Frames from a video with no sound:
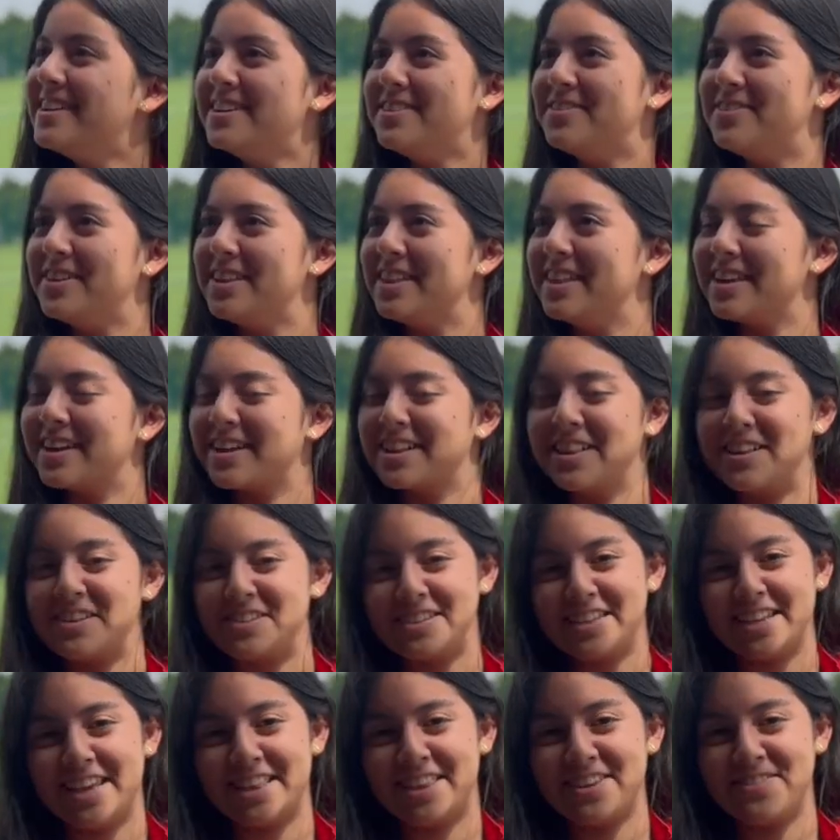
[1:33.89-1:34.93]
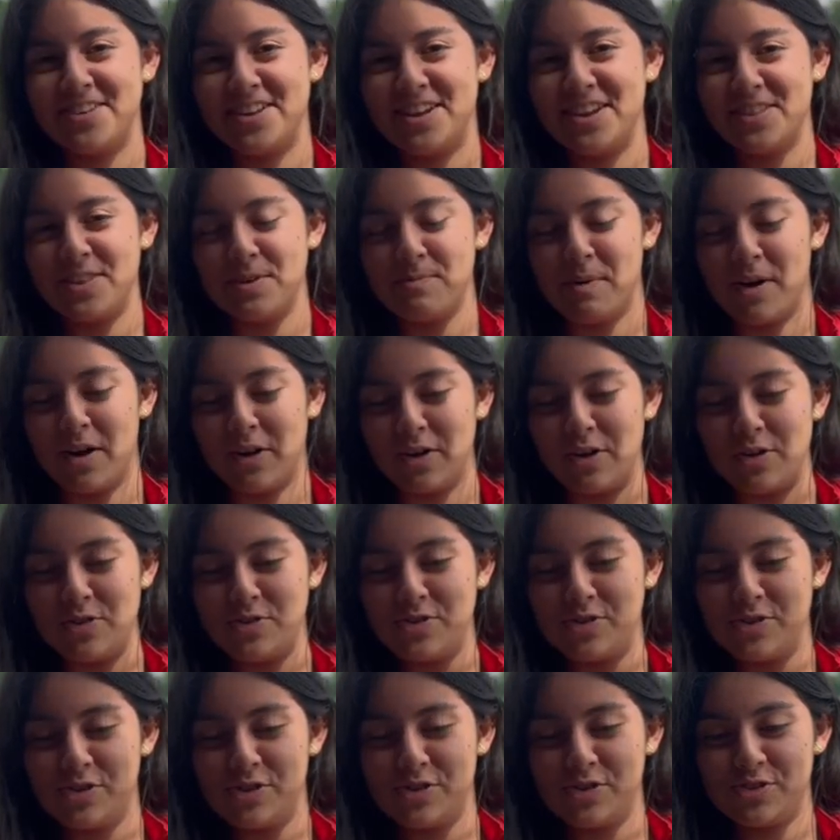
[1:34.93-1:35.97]
If you look closely at the video, the ball goes
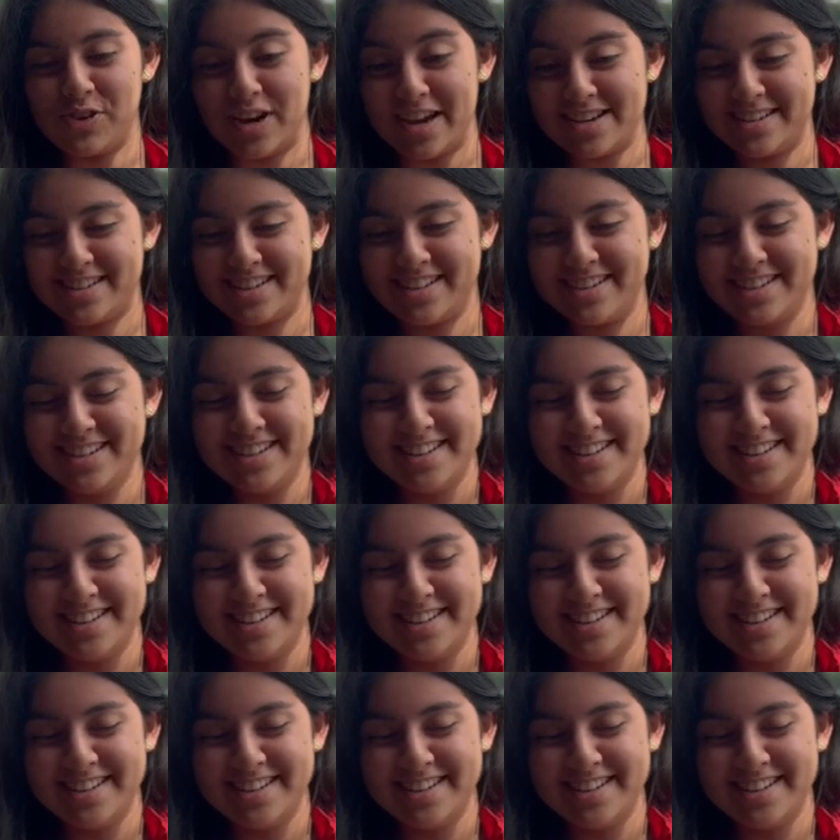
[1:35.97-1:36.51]
straight.